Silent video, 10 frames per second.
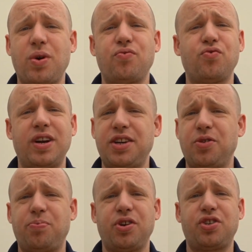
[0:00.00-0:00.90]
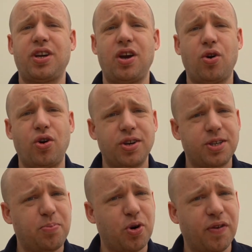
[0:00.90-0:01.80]
We really do appreciate all your
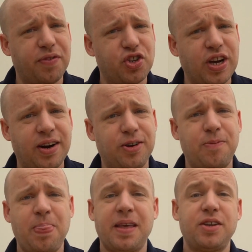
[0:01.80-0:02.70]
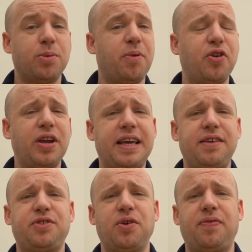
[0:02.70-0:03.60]
support of the channel. So before you
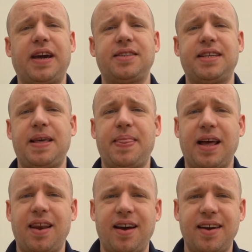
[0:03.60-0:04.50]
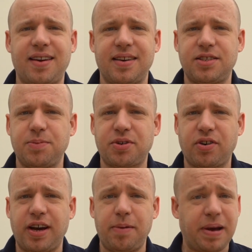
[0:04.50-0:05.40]
leave, don't forget to hit that like,
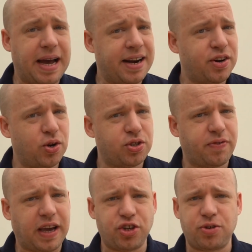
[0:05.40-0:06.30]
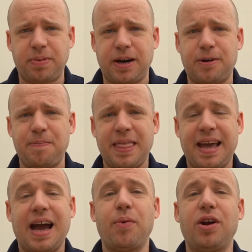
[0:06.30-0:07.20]
subscribe and notification bell,
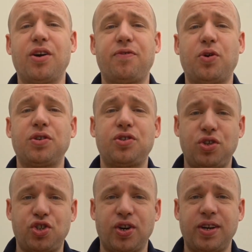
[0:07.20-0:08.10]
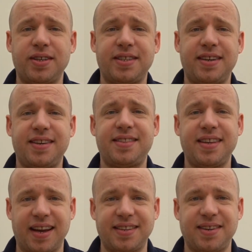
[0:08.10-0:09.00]
and we look forward to you joining us here the
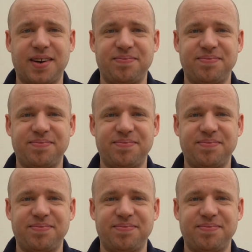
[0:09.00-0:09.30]
next time.